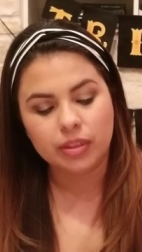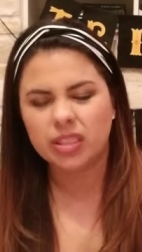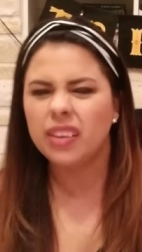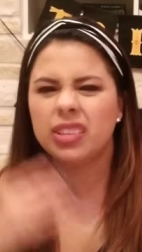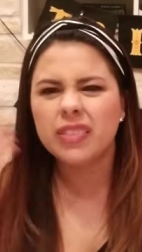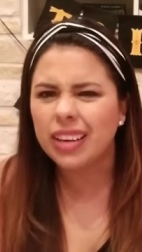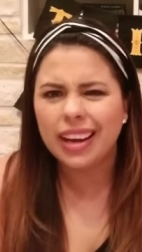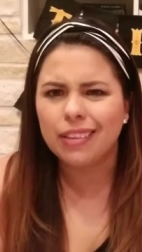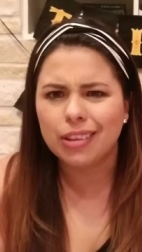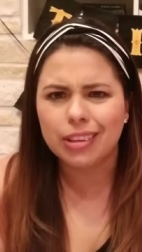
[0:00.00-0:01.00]
See, even I
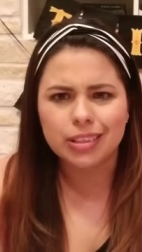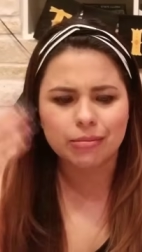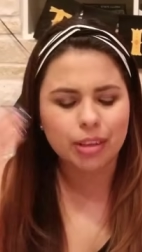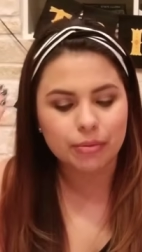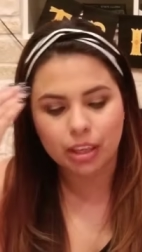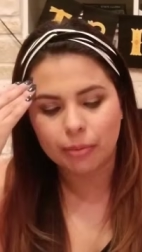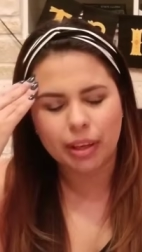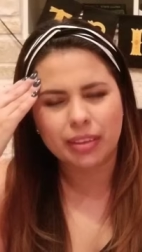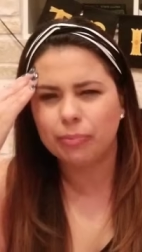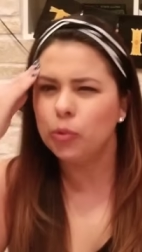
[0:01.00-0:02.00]
have to think sometimes, like, I'm
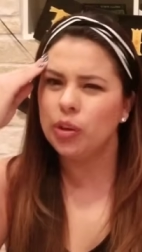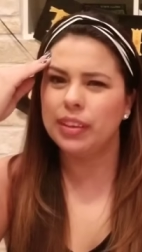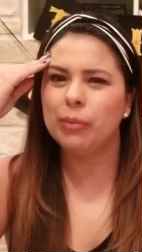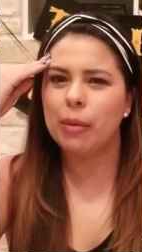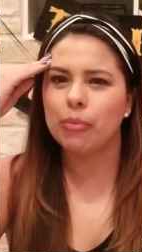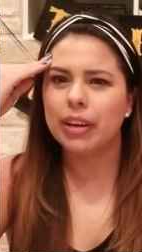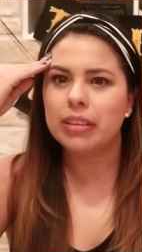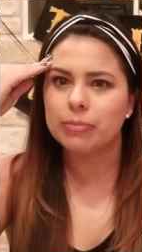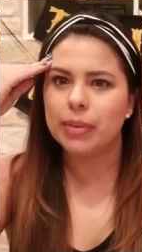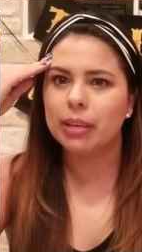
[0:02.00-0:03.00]
like, ooh, I think my brain
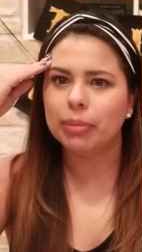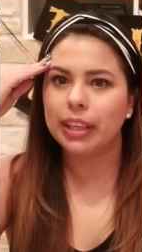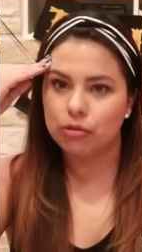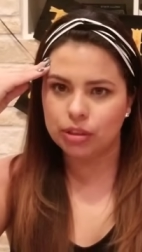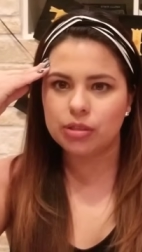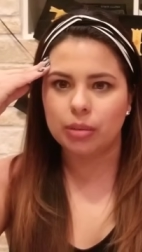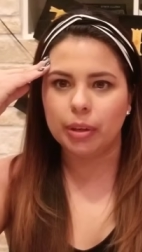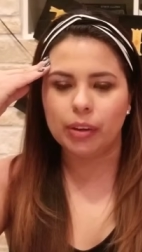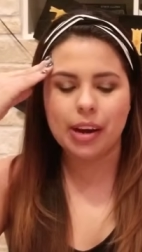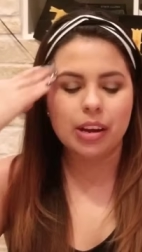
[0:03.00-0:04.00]
is playing tricks on
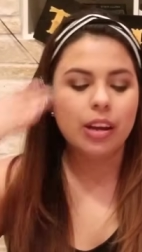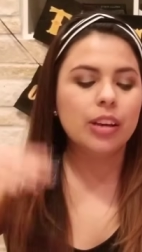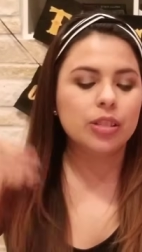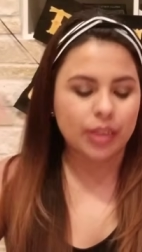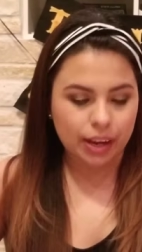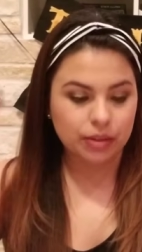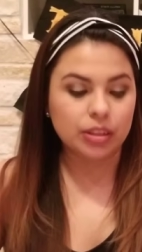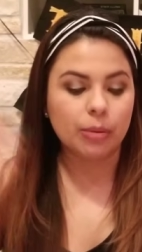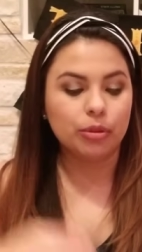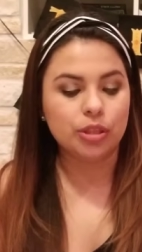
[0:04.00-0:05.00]
me, right? So I have to
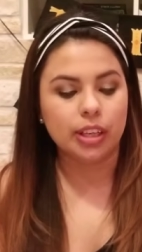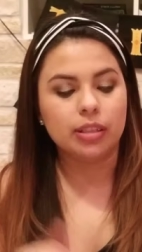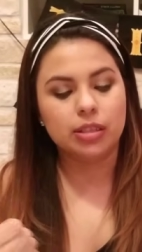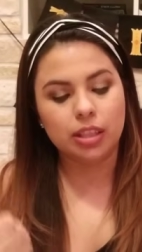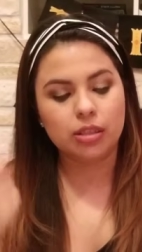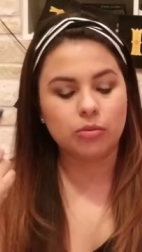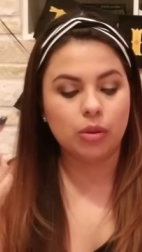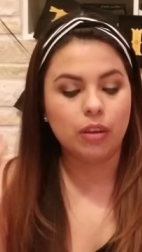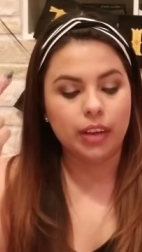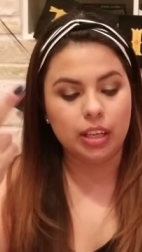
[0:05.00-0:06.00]
double check. 6,
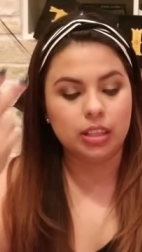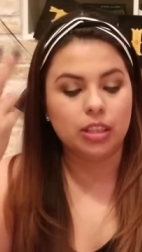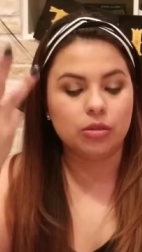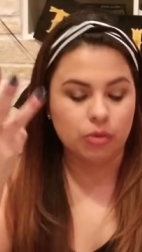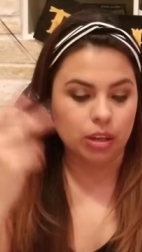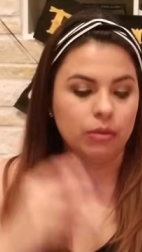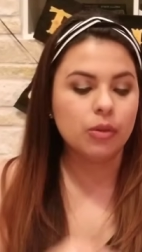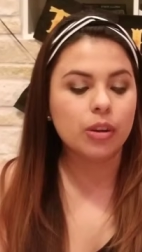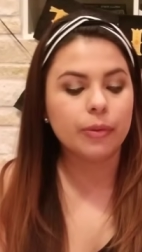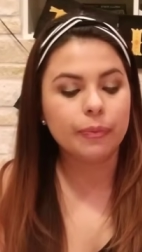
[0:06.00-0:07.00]
12, 18,
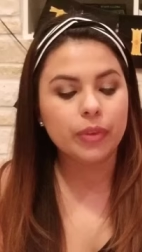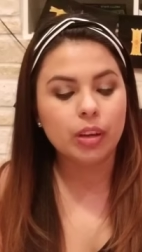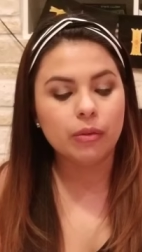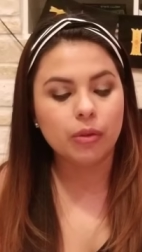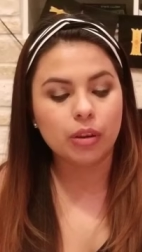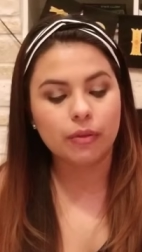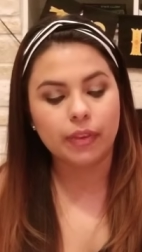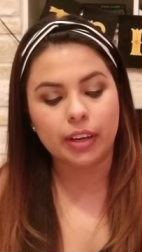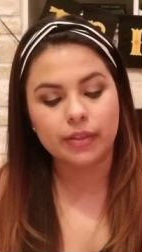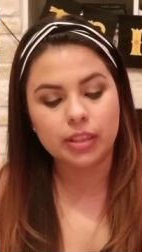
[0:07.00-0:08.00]
24. 4,
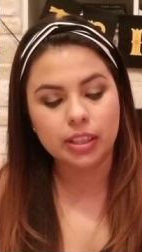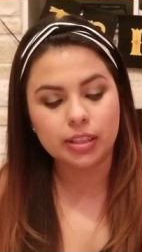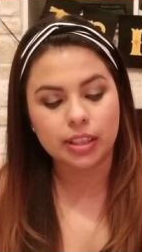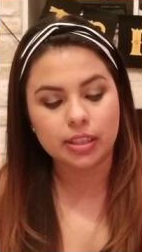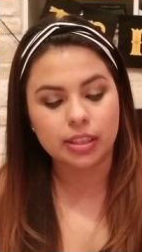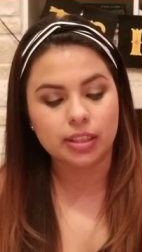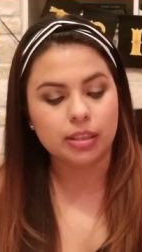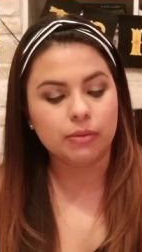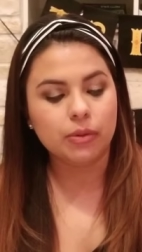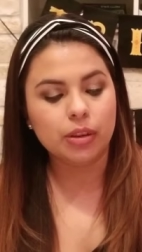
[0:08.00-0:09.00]
5, 6, that's
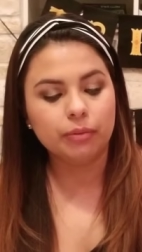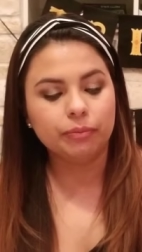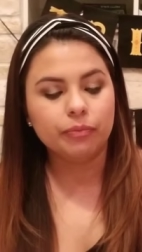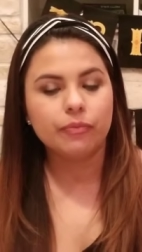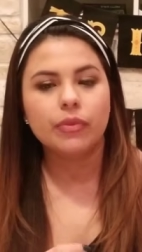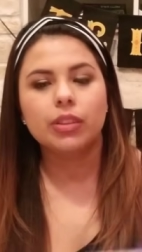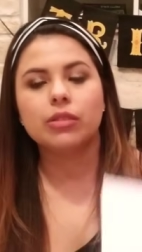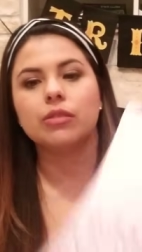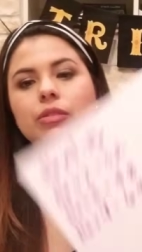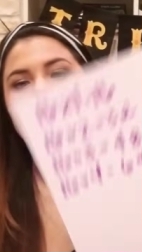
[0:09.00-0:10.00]
64.
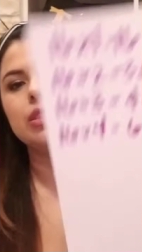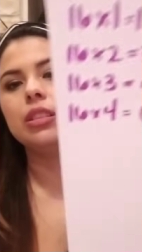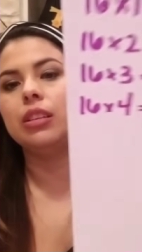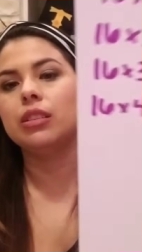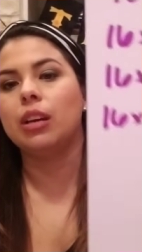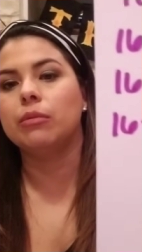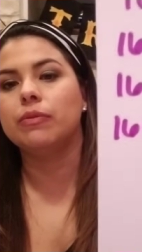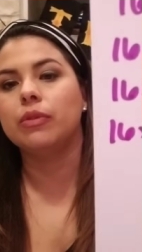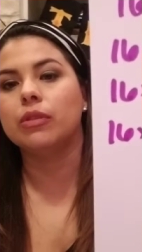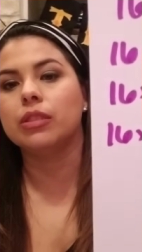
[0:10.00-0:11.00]
So 16 times
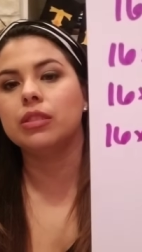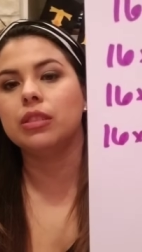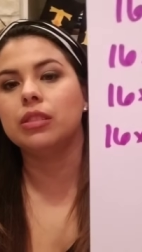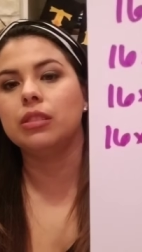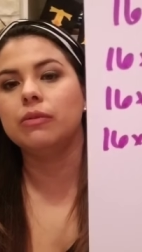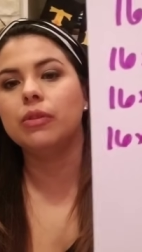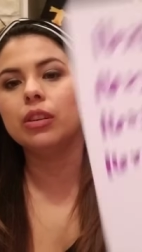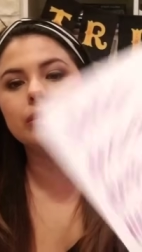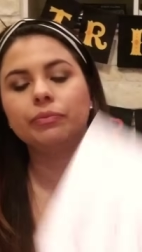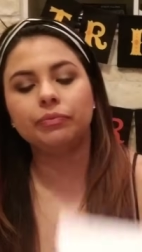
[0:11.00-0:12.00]
4 is
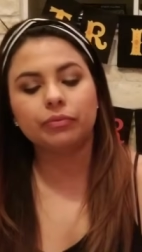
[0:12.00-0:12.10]
64.